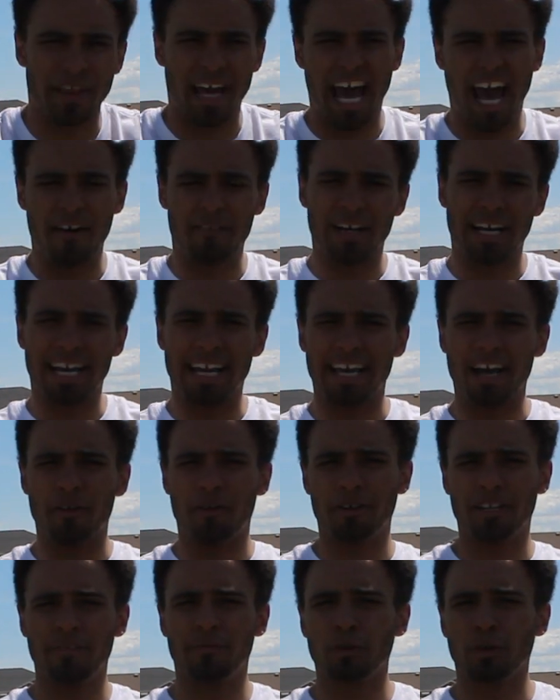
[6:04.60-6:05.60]
they're having any
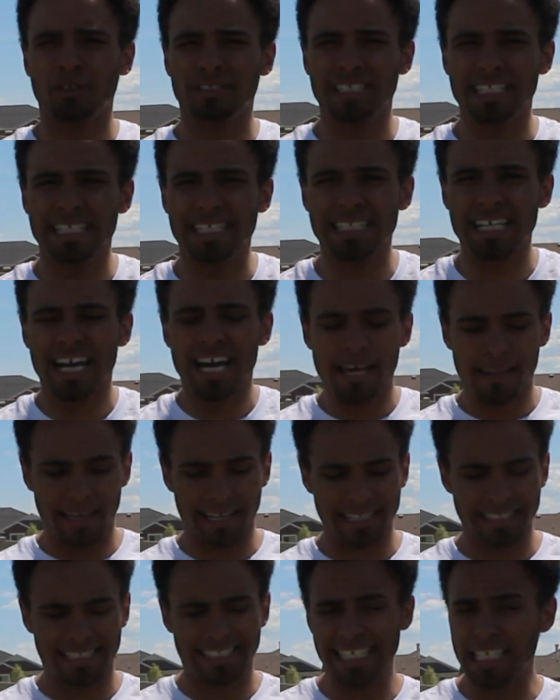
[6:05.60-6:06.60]
other difficulties, they
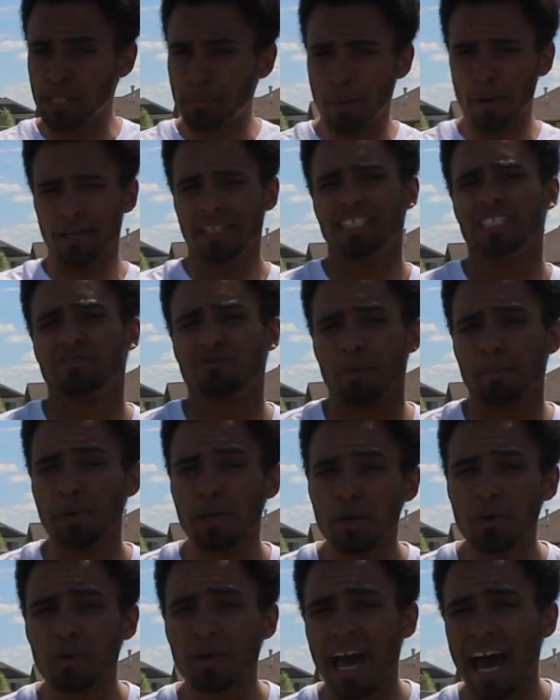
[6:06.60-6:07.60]
can see experiences from
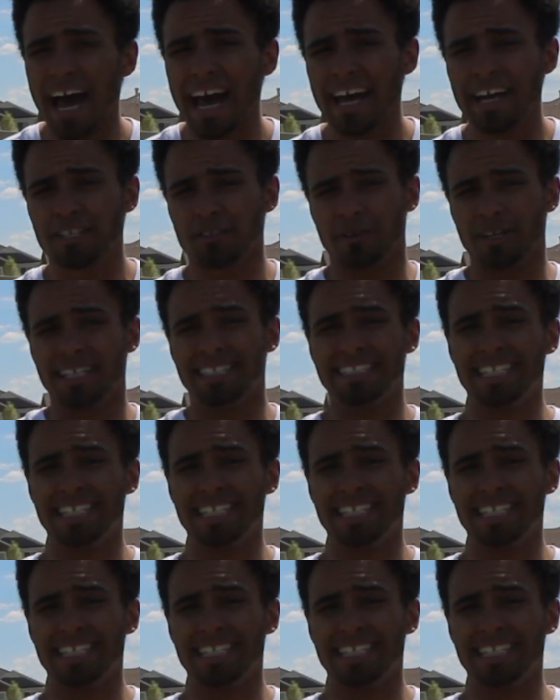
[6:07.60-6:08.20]
you guys or any